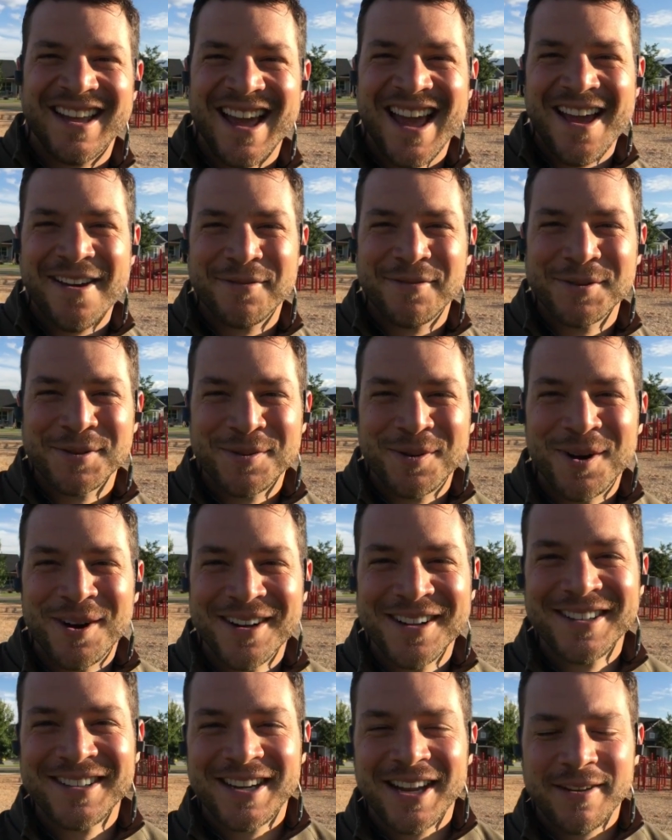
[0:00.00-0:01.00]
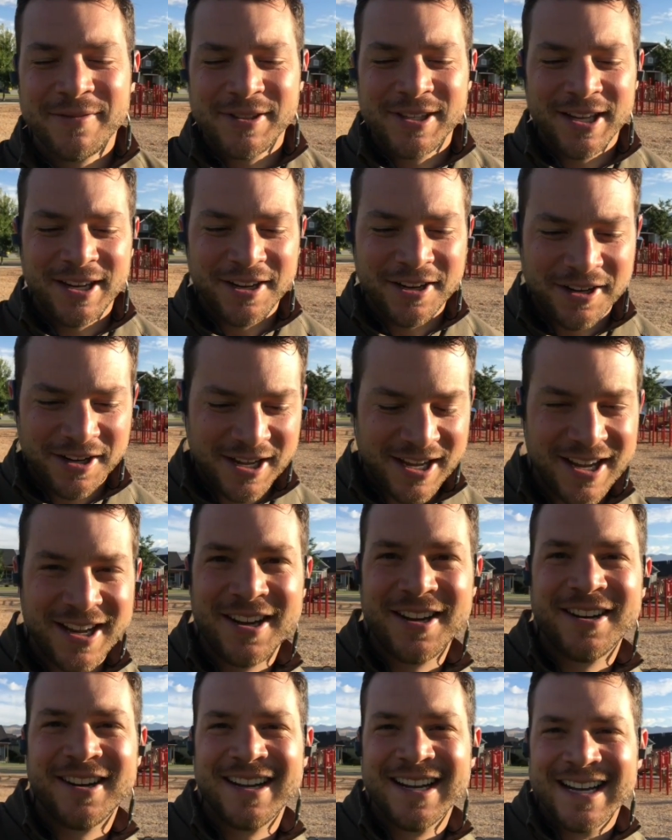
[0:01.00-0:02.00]
Hey everyone, David Didier
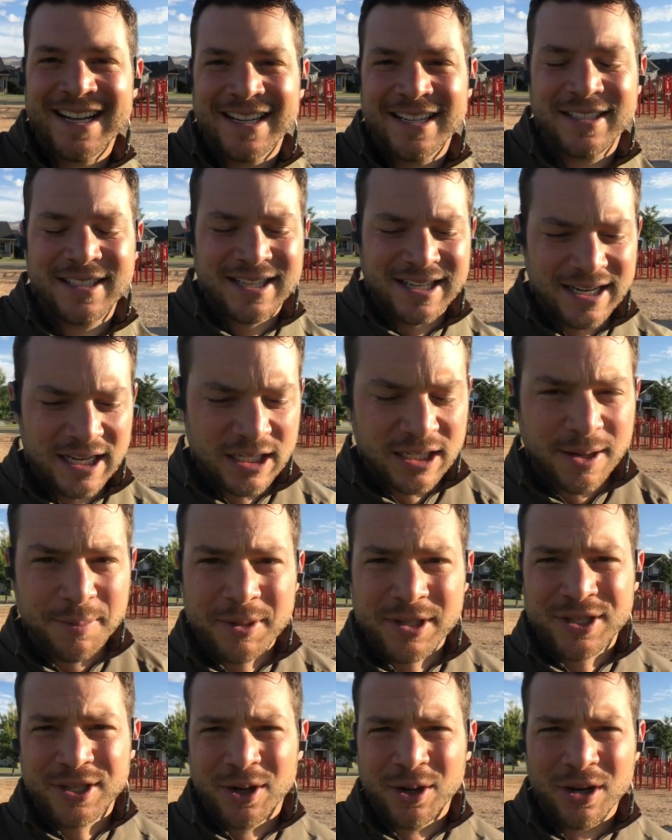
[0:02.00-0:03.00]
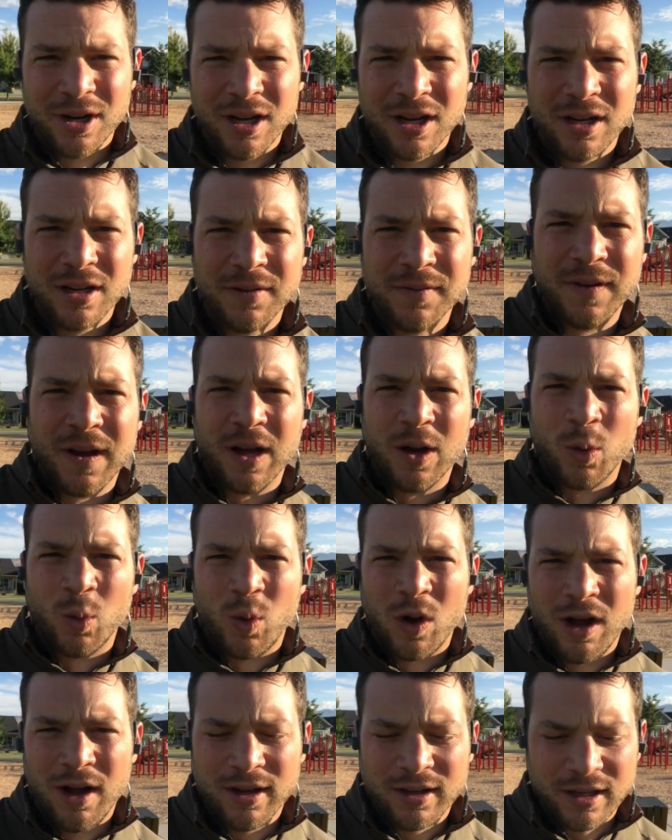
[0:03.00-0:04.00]
here. Today's episode of a
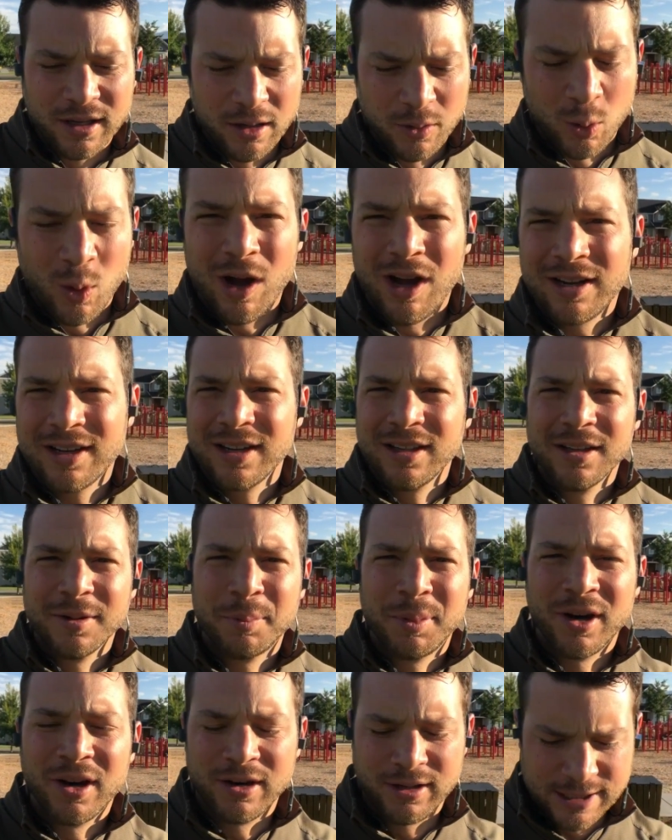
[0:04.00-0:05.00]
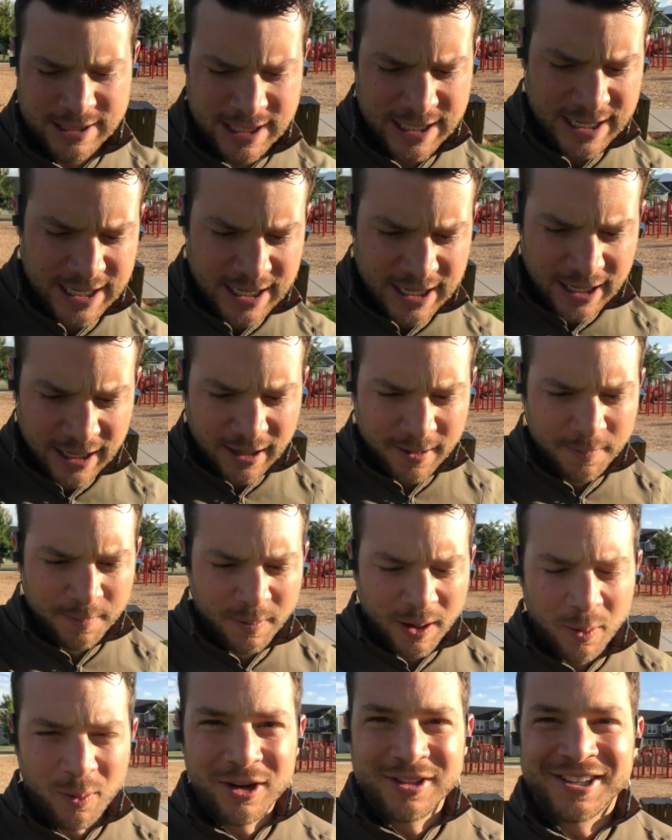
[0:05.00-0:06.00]
walk in the park. I
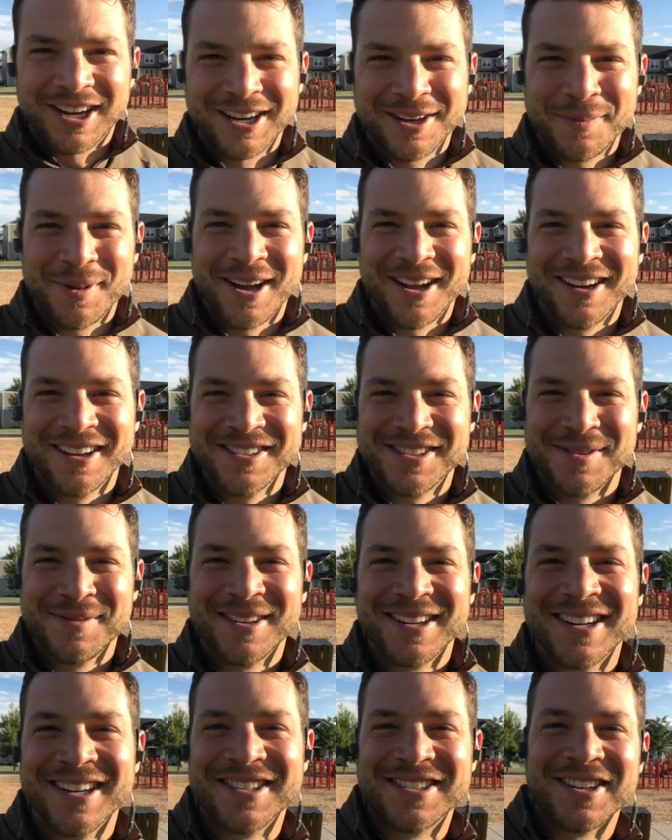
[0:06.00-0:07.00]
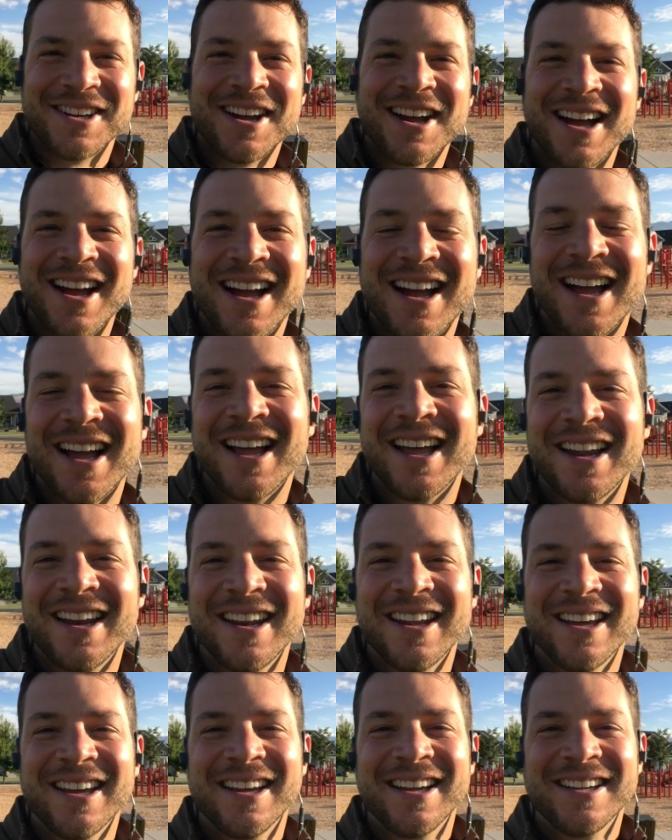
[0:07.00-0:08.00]
want to talk about something I saw
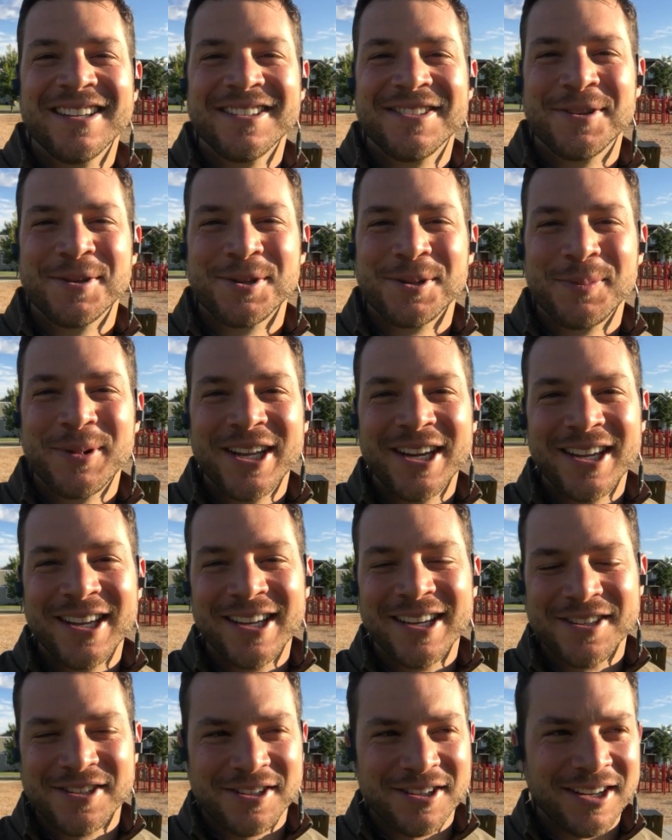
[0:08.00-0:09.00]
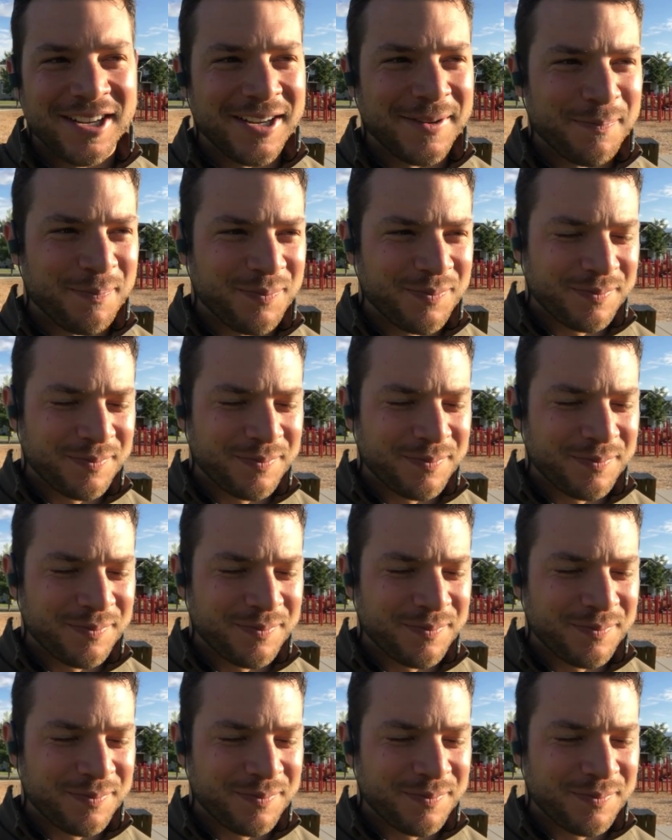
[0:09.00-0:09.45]
on social media yesterday.